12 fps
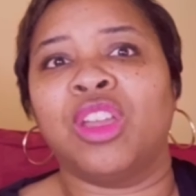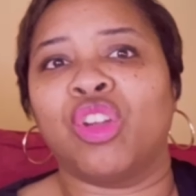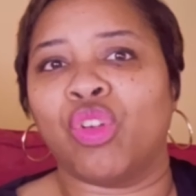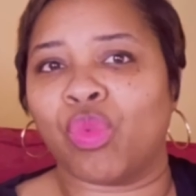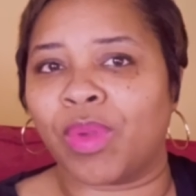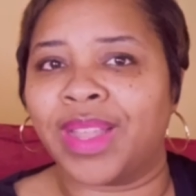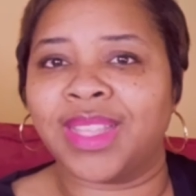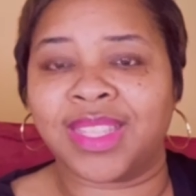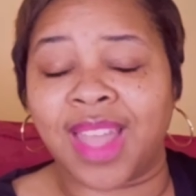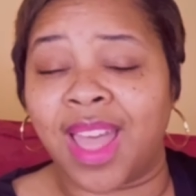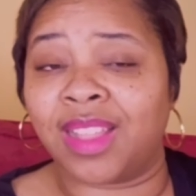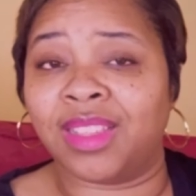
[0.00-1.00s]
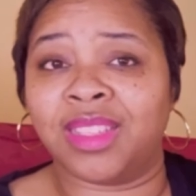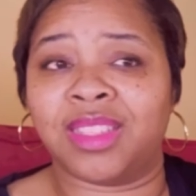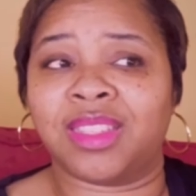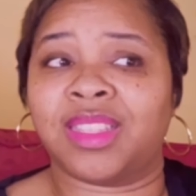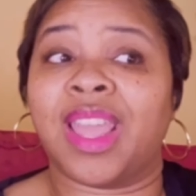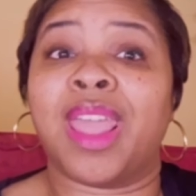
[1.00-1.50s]
great stylists
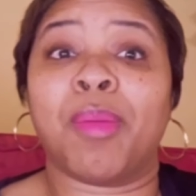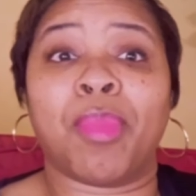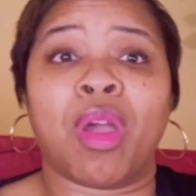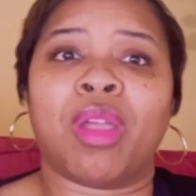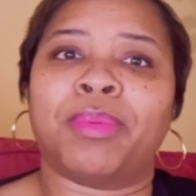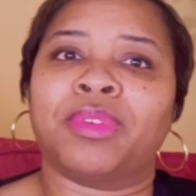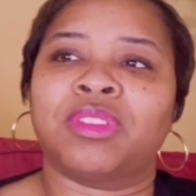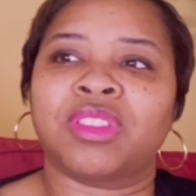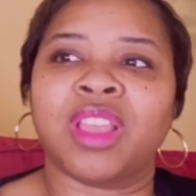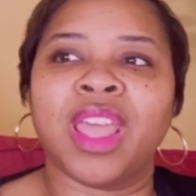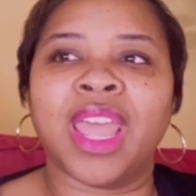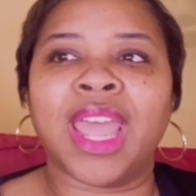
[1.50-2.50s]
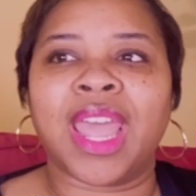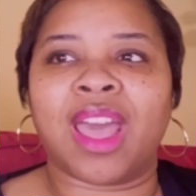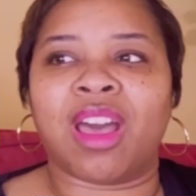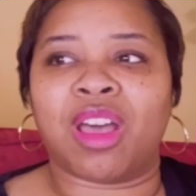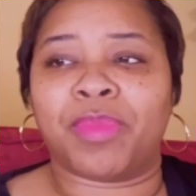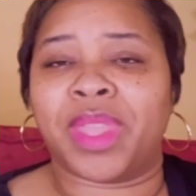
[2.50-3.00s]
and barbers
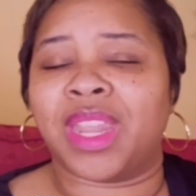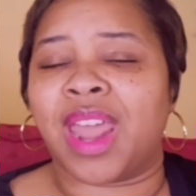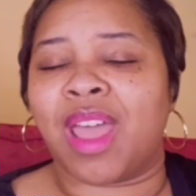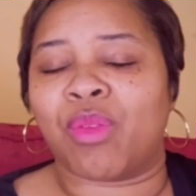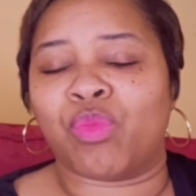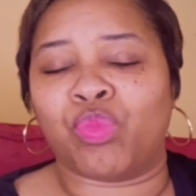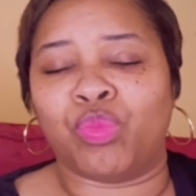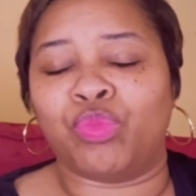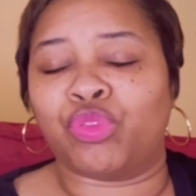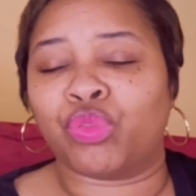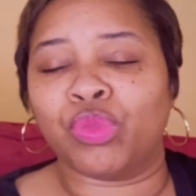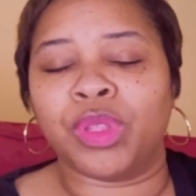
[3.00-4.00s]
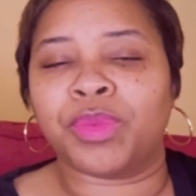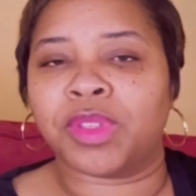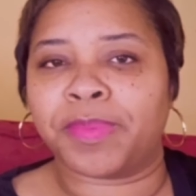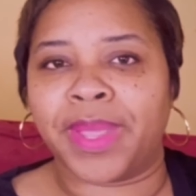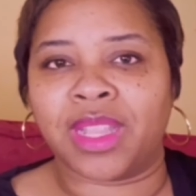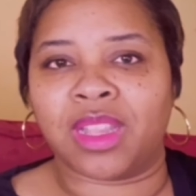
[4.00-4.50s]
um, that I truly
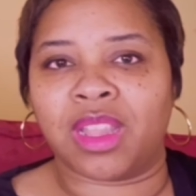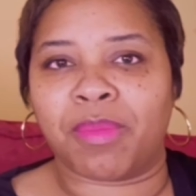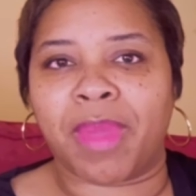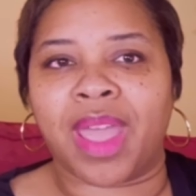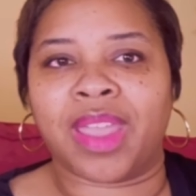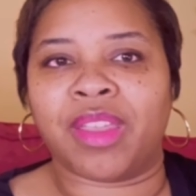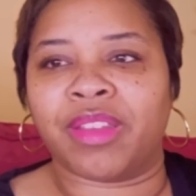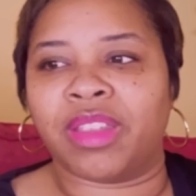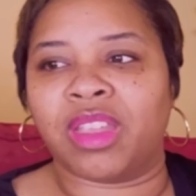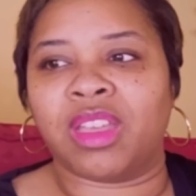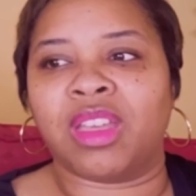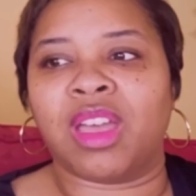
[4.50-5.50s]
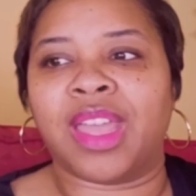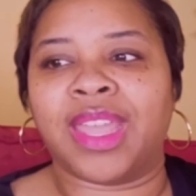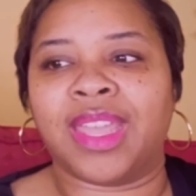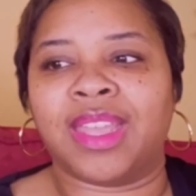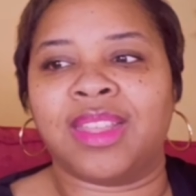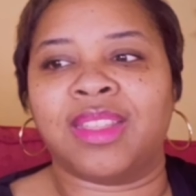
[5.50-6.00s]
respected in my area.
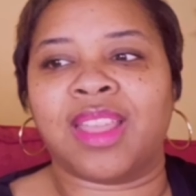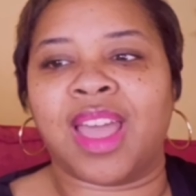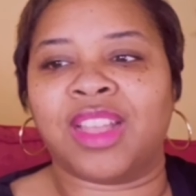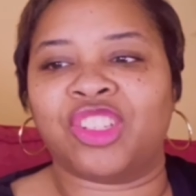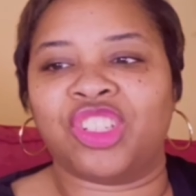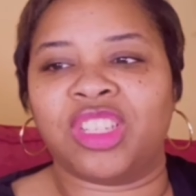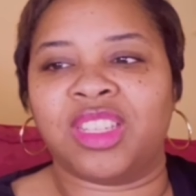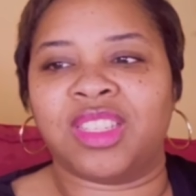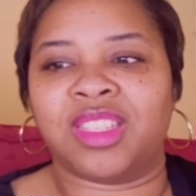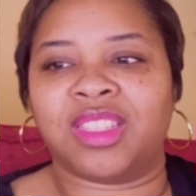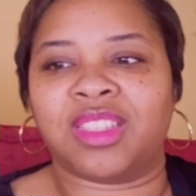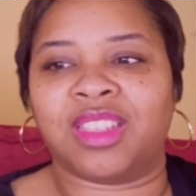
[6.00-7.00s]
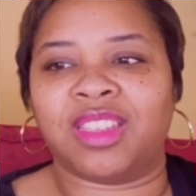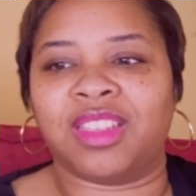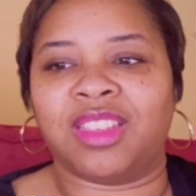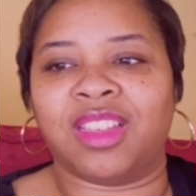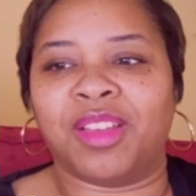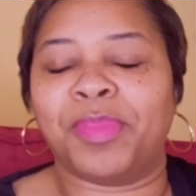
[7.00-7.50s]
And I just,
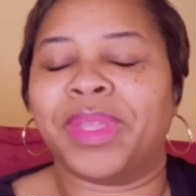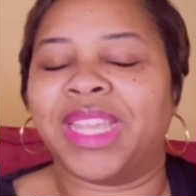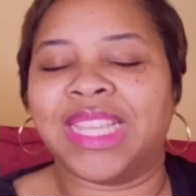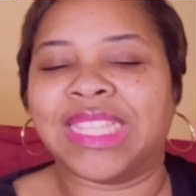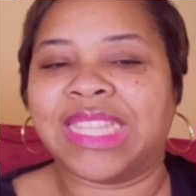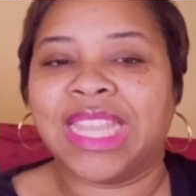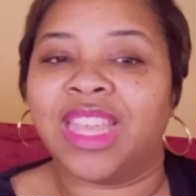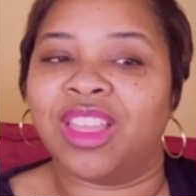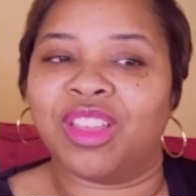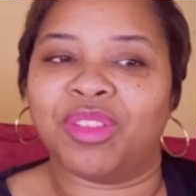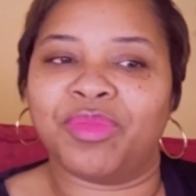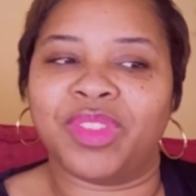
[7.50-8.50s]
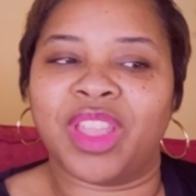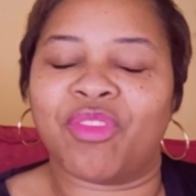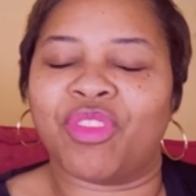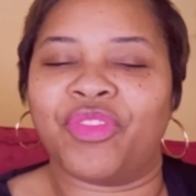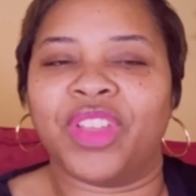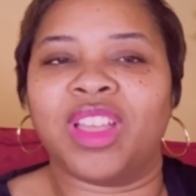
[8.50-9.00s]
up against them,
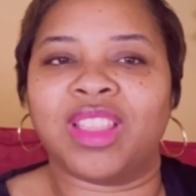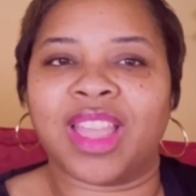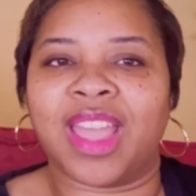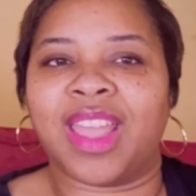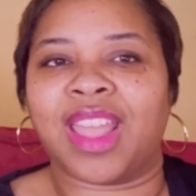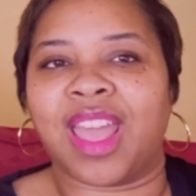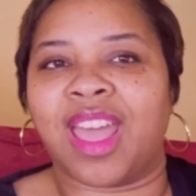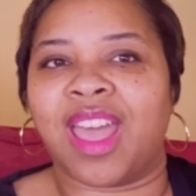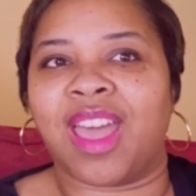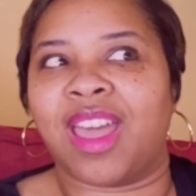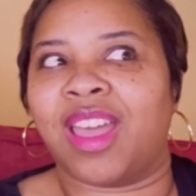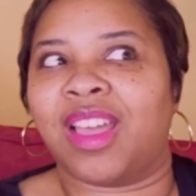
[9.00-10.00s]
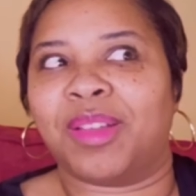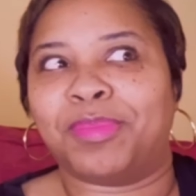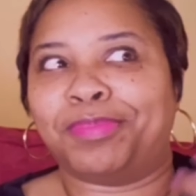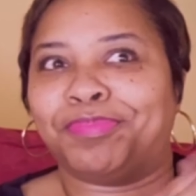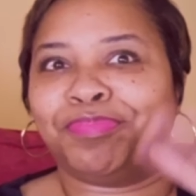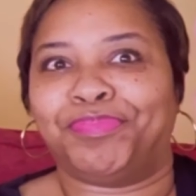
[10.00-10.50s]
never felt like I,
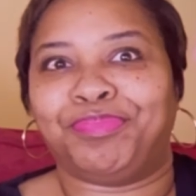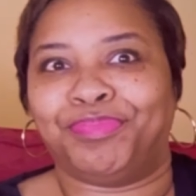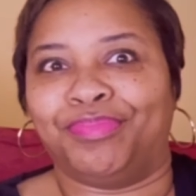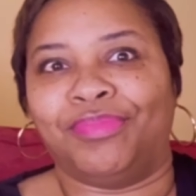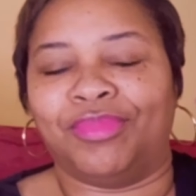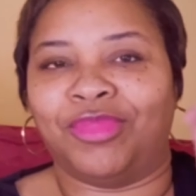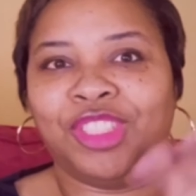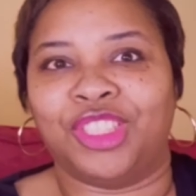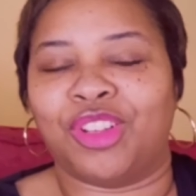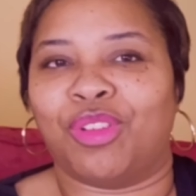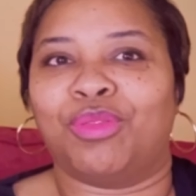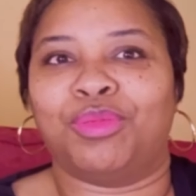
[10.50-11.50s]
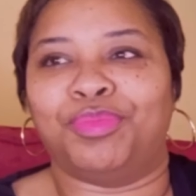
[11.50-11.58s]
you know,